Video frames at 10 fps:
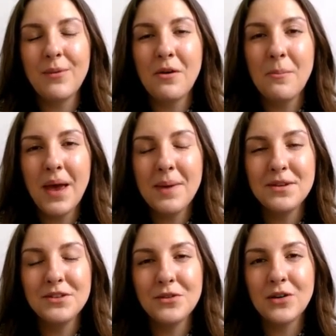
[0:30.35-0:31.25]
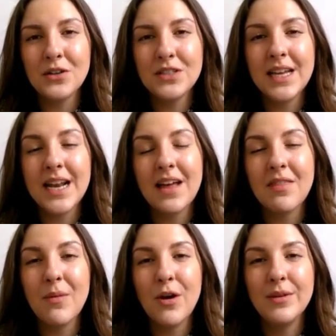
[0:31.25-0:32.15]
We're on paper 2 content at
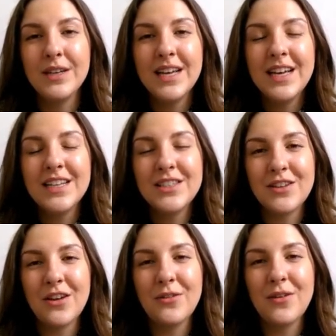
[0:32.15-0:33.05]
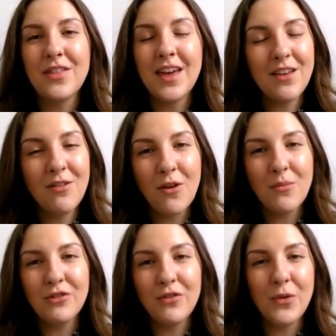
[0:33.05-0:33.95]
the moment, so thank you so
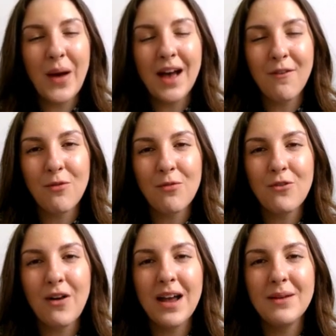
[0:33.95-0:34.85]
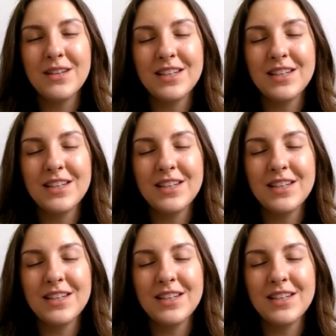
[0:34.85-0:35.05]
much if you have subscribed.